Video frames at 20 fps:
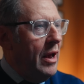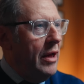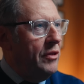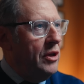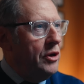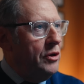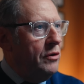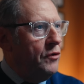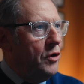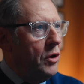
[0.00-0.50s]

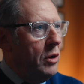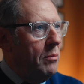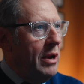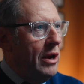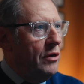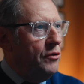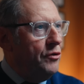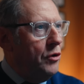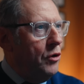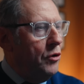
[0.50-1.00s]
Then you've got to
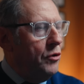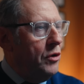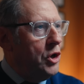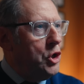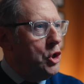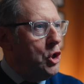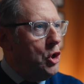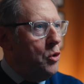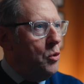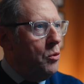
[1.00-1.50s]
make sure that
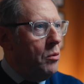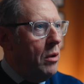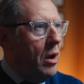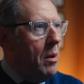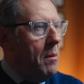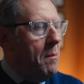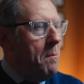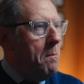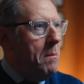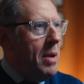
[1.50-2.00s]
you
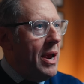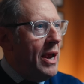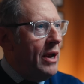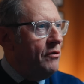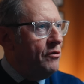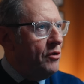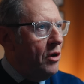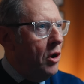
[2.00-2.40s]
mate